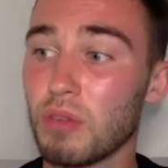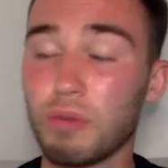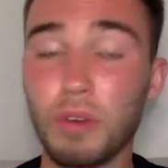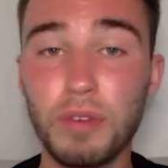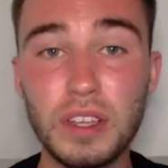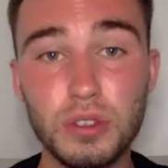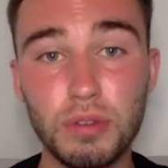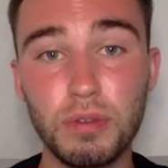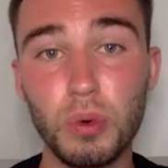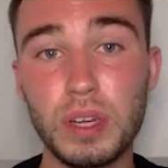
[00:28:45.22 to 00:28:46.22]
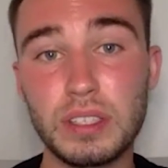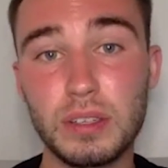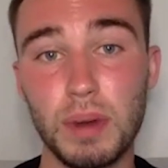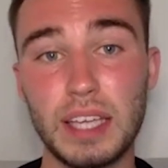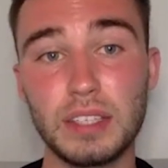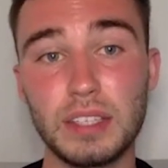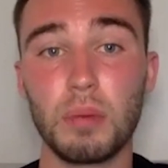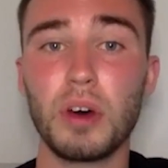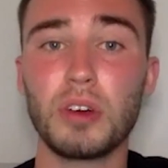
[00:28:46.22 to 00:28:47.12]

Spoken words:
for things to fall into place for them.